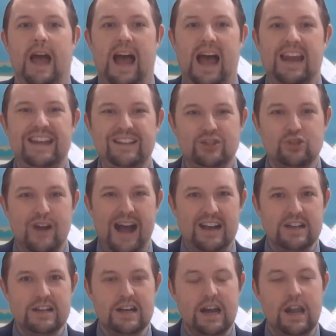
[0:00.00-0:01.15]
And in
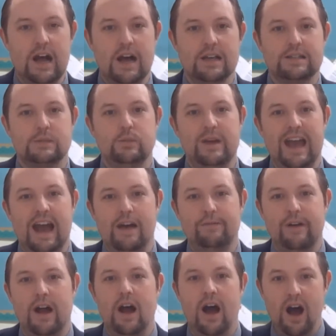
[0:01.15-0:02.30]
Dragon Class, we have
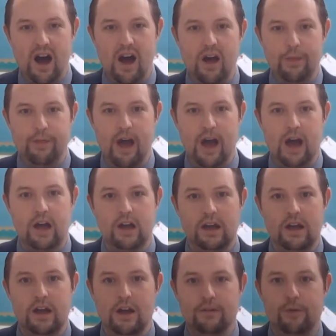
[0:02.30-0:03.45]
Arthur
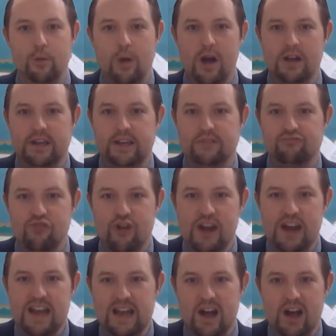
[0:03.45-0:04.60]
for working
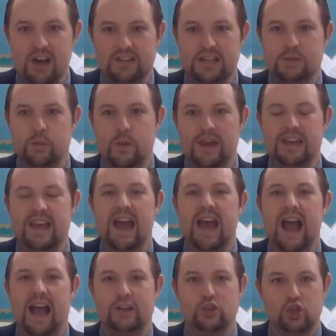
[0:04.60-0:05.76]
really hard this week
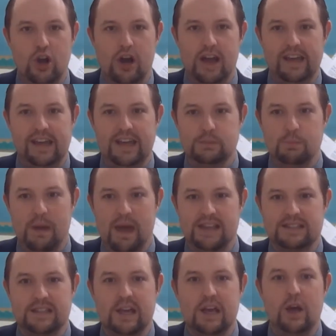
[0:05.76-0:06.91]
and trying his
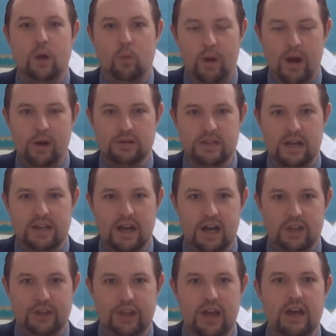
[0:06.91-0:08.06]
best. Well done,
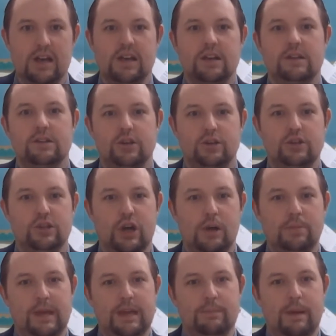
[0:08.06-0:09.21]
Arthur. Good
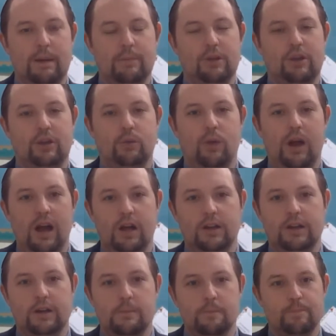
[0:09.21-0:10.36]
job. Keep up the good work.
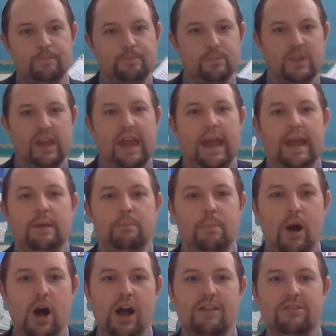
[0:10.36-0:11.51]
In
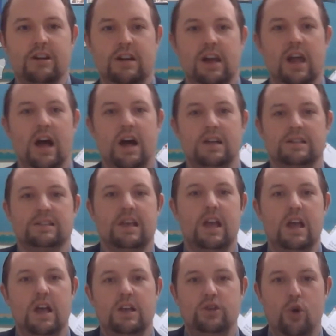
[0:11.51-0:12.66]
Pirate Class,
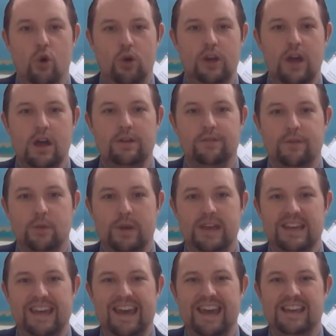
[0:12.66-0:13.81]
your Learner of the
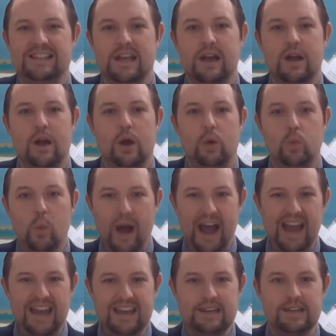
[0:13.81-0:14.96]
Week is
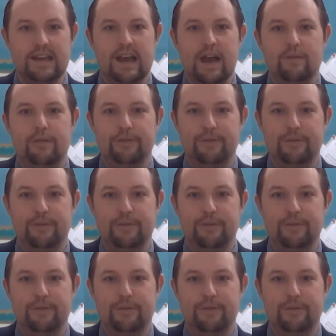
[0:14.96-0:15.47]
Wade for